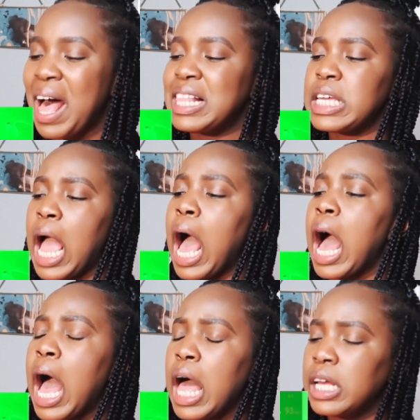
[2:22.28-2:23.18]
a family
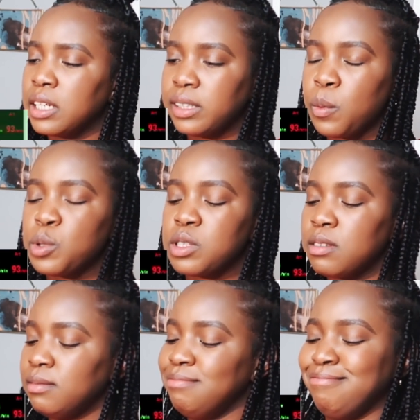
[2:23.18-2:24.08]
ride for family
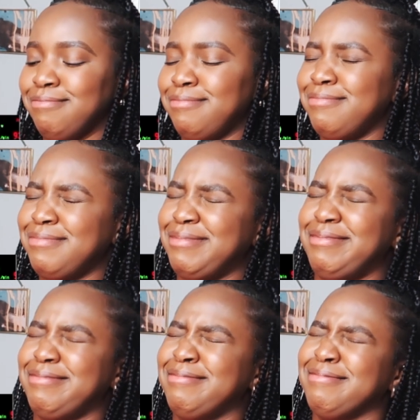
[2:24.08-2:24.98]
togetherness
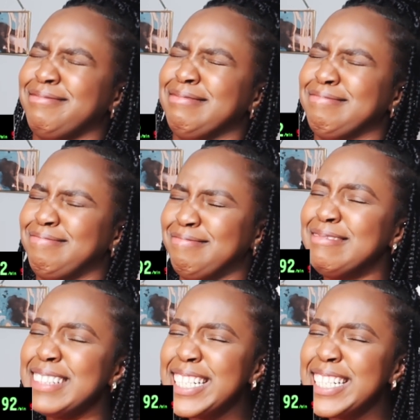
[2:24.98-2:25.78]
and